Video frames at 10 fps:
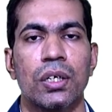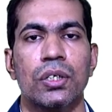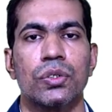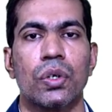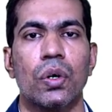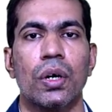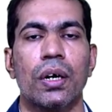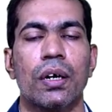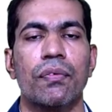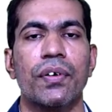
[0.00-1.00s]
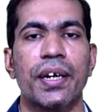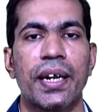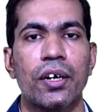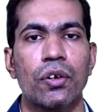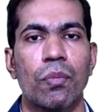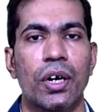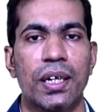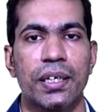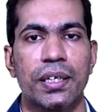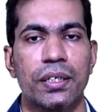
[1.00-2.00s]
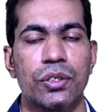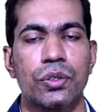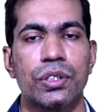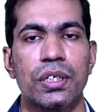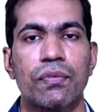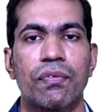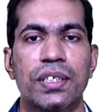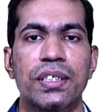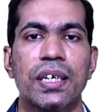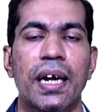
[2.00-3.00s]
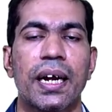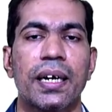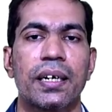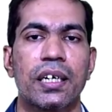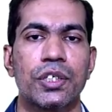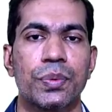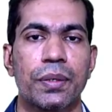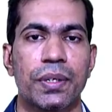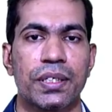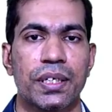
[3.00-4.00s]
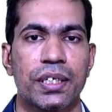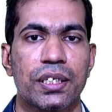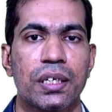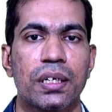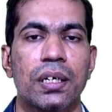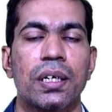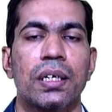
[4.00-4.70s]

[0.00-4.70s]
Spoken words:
So if we try to model it using fuzzy and crisp representation,